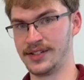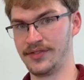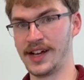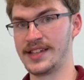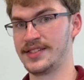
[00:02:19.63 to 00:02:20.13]

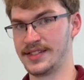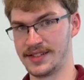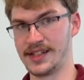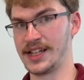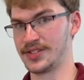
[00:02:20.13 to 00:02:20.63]
devices
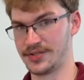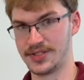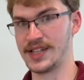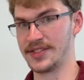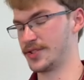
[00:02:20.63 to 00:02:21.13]
/
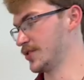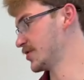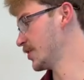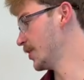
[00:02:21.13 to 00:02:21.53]
sensors.